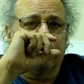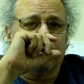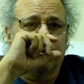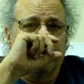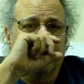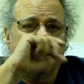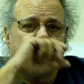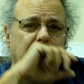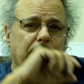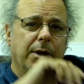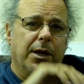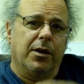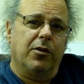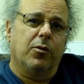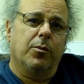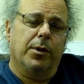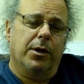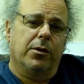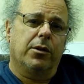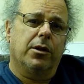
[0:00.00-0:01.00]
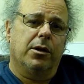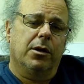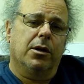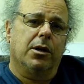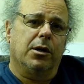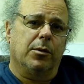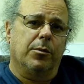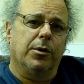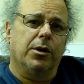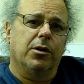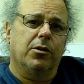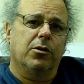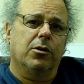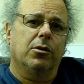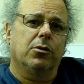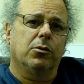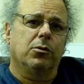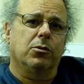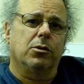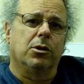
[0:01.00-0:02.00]
make demands about the economy as a
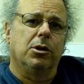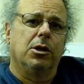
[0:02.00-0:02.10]
whole.